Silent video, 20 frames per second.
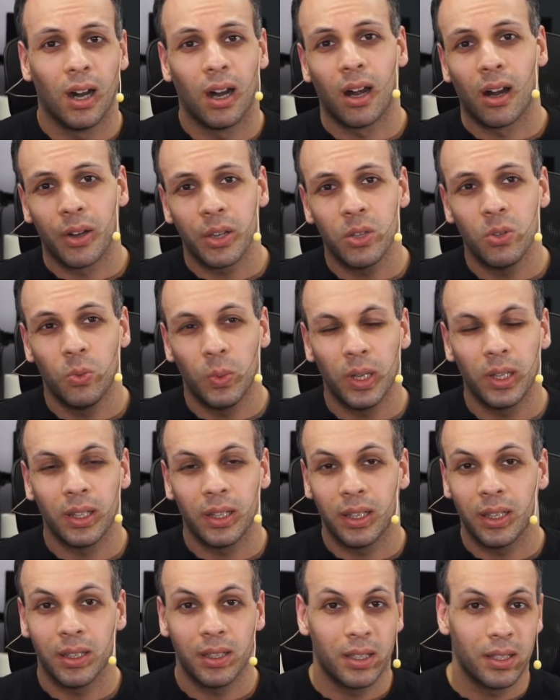Are you
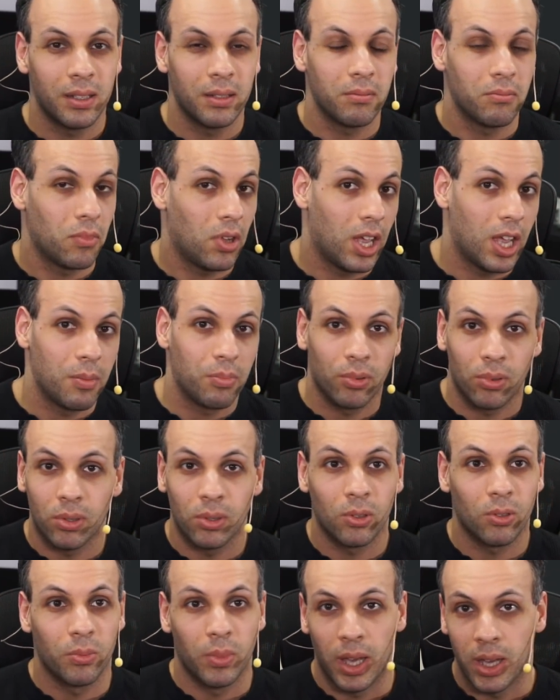willing in
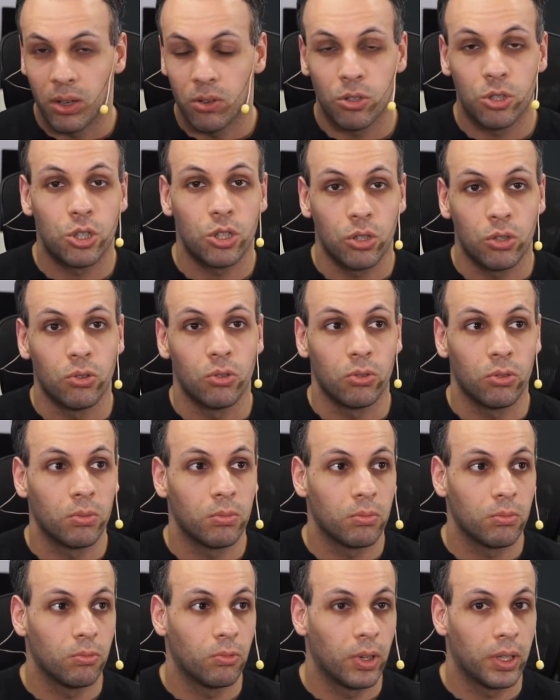April or May or
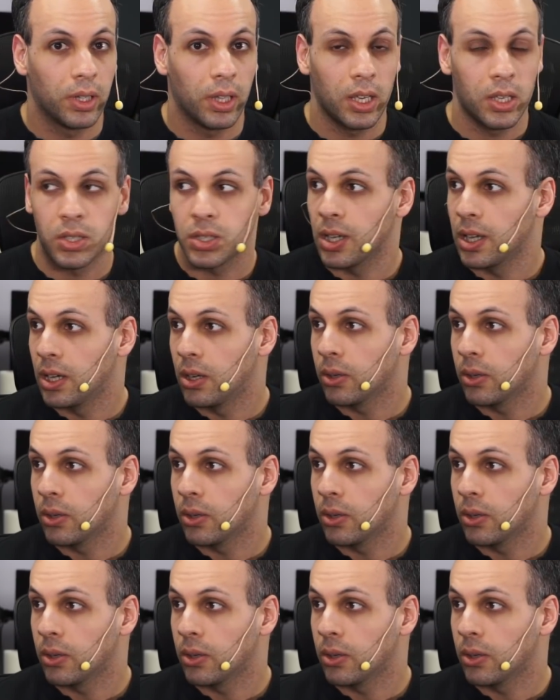June when they say,